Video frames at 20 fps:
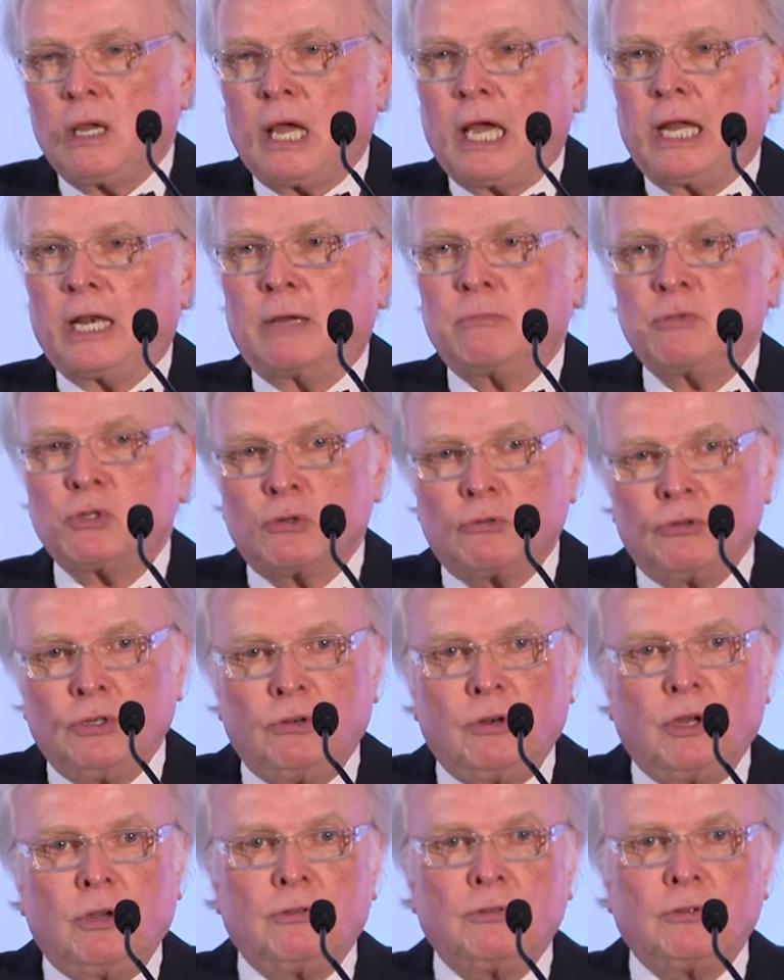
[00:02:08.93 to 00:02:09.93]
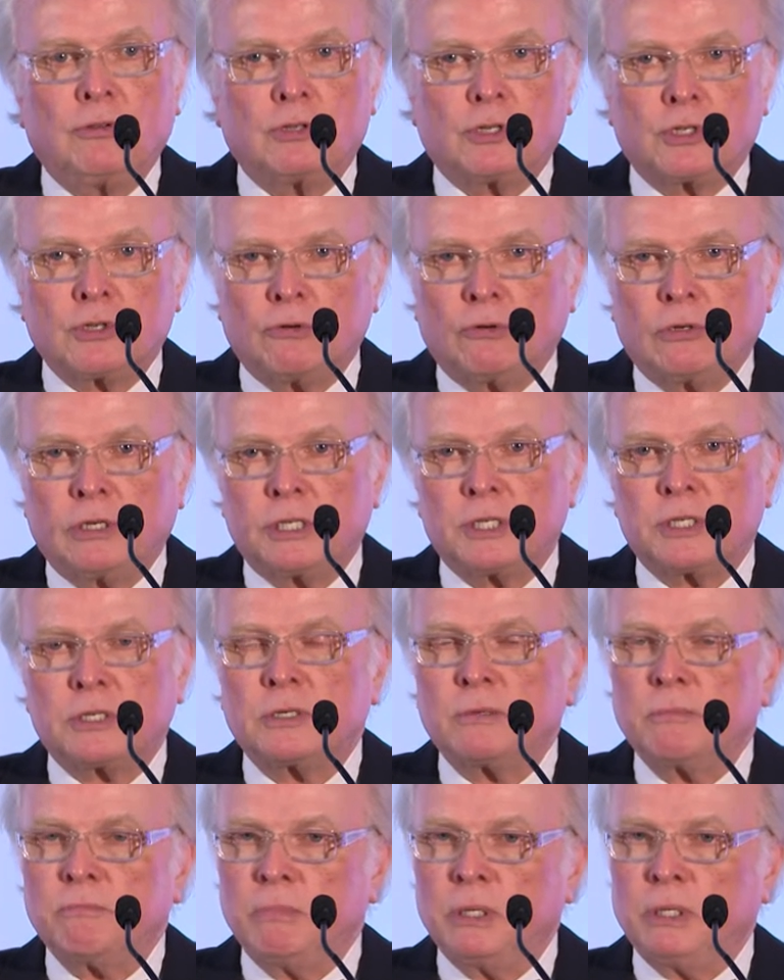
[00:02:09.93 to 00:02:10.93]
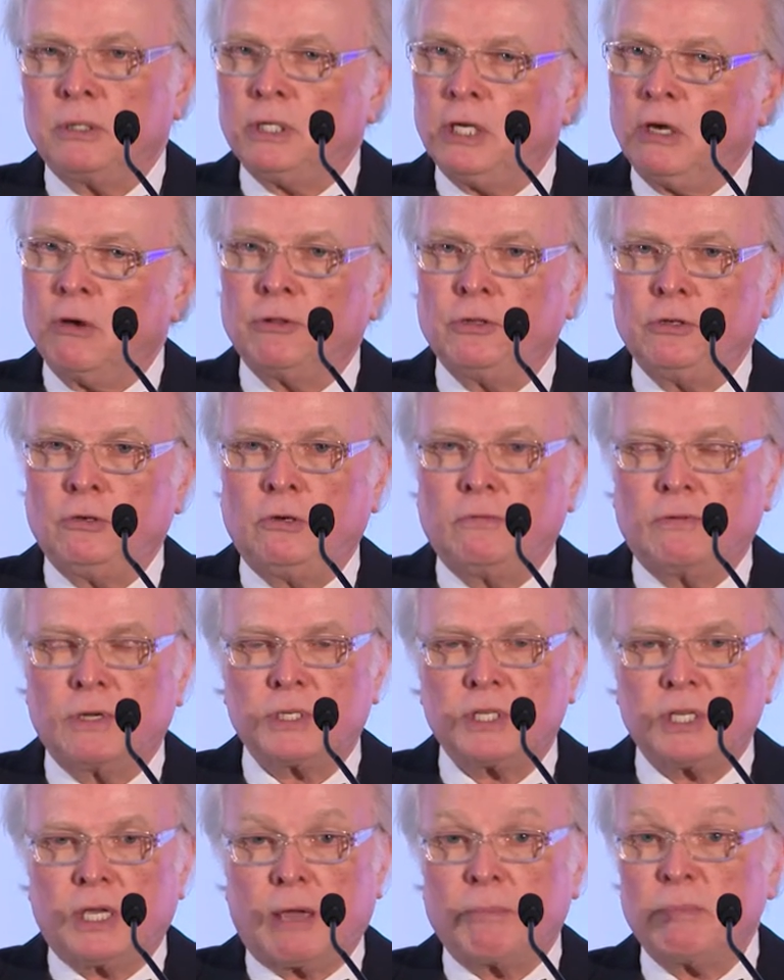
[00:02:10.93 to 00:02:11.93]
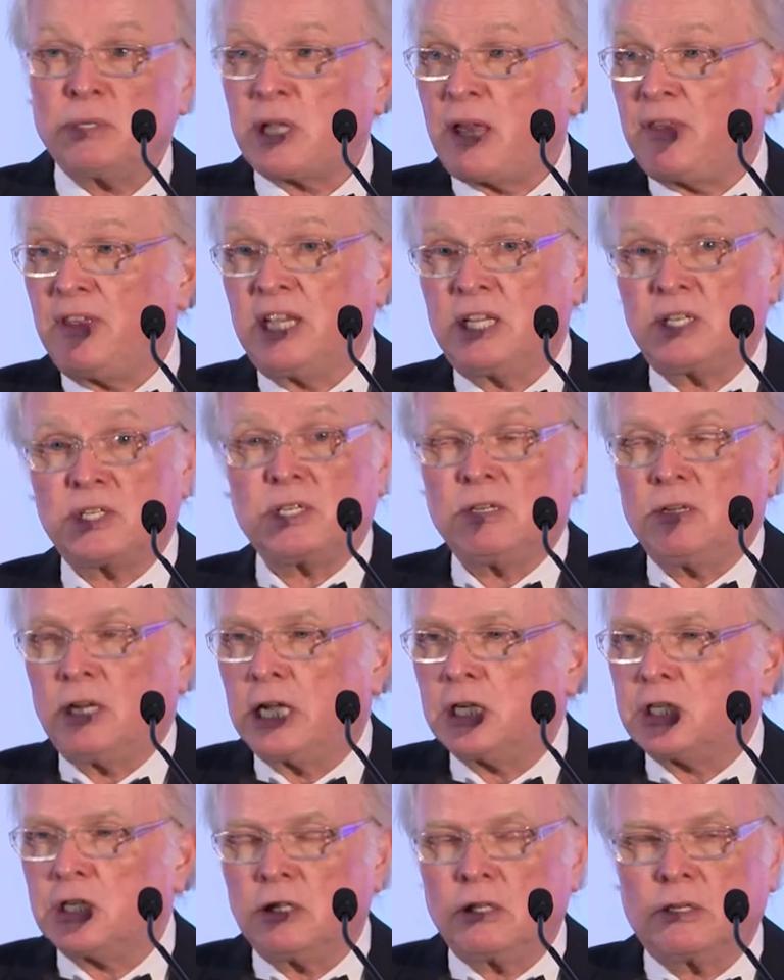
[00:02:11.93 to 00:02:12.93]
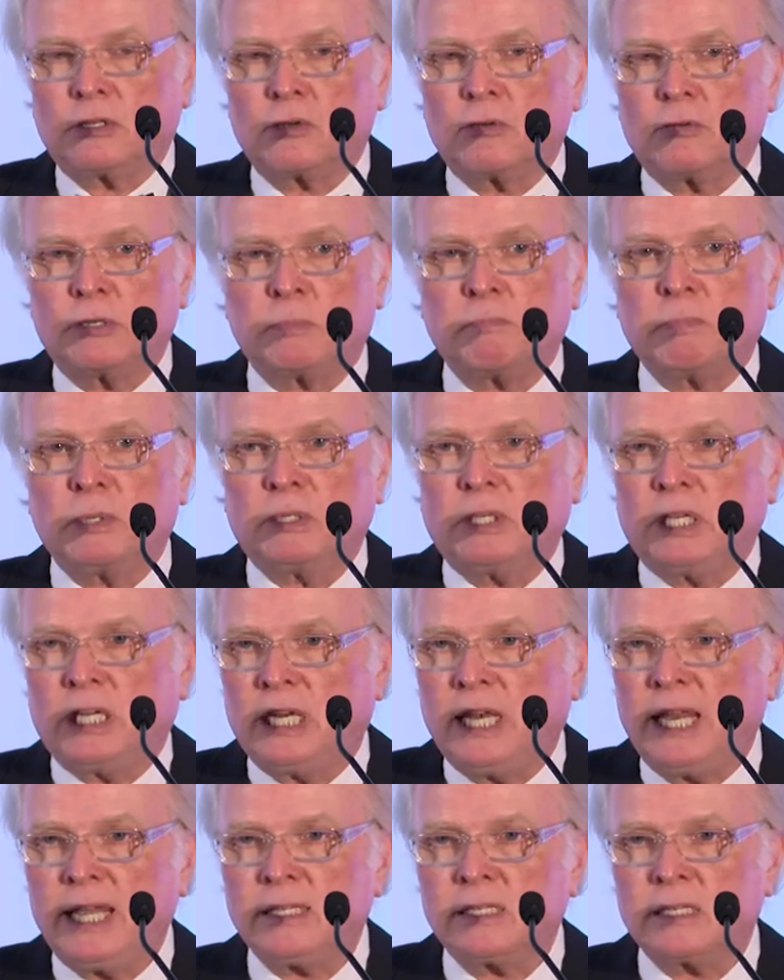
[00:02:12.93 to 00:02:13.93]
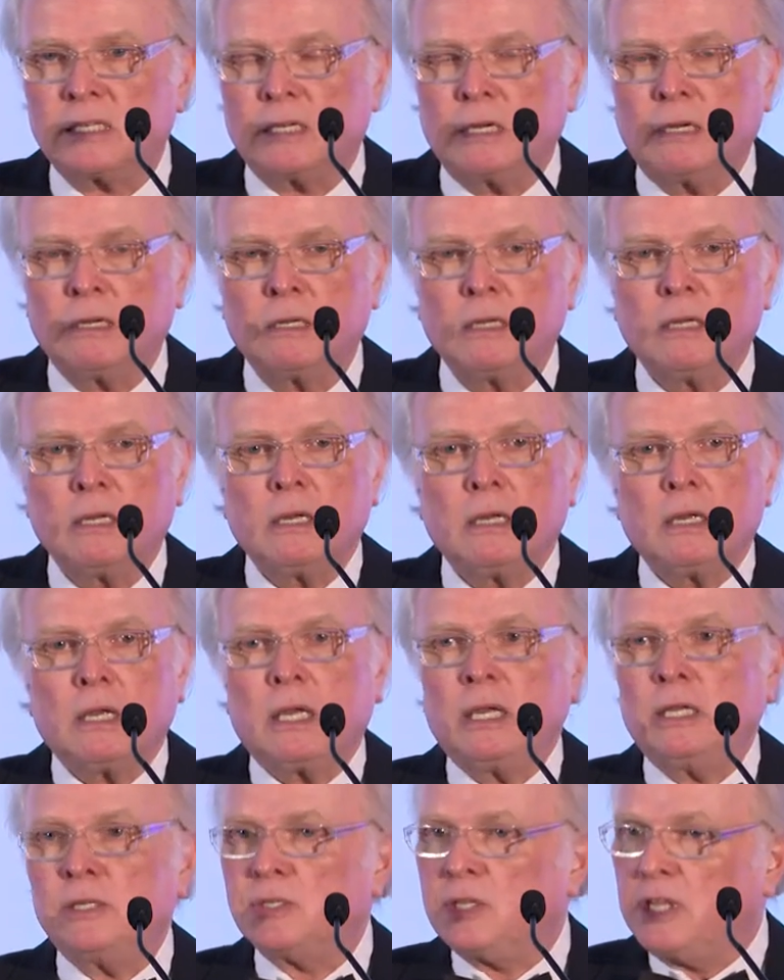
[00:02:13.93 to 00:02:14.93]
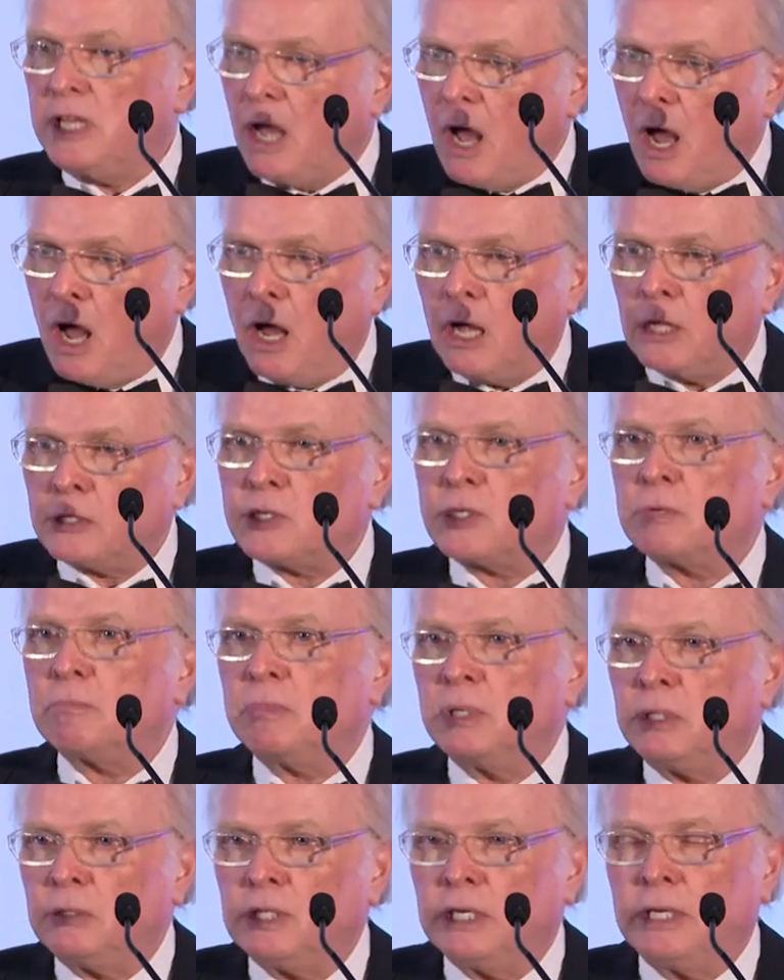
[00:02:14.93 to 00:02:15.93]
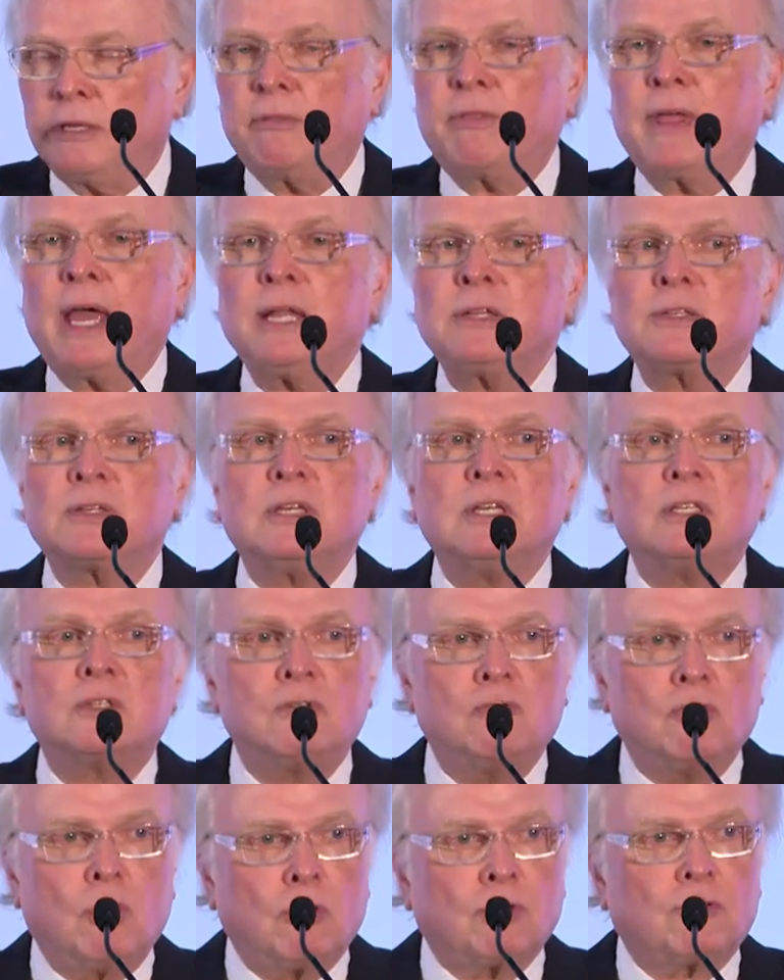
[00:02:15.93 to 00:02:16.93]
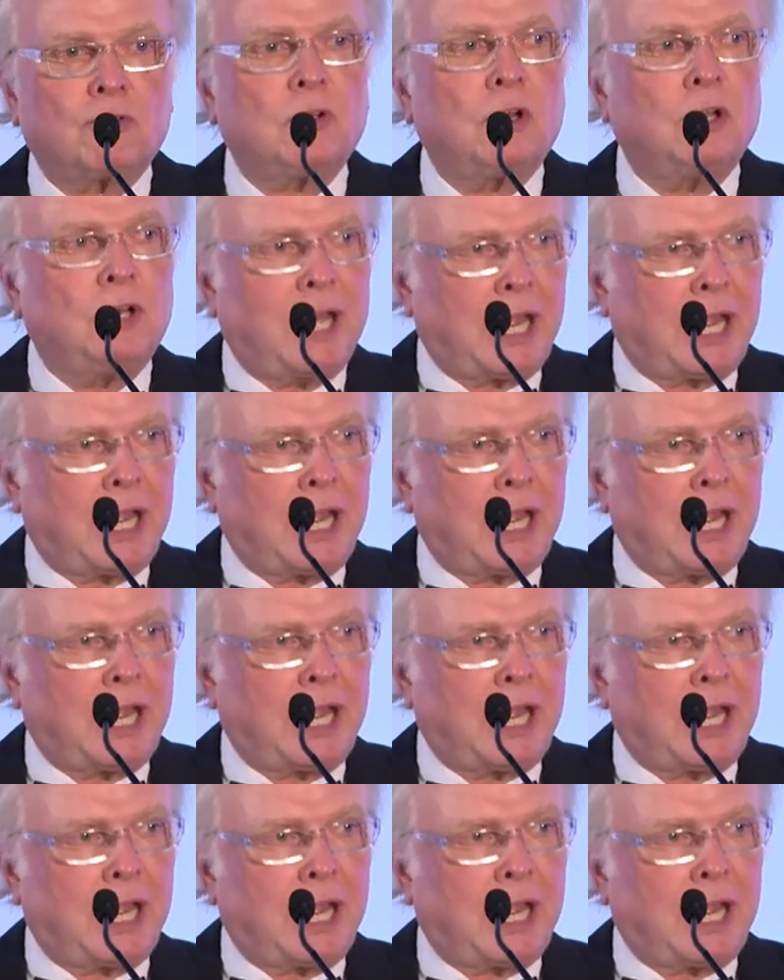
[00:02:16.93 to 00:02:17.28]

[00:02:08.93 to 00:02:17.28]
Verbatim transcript: And I'm sure you know that the tallest building on the university campus, I think it's still actually the tallest building in Leicester, is the arts building. That is not an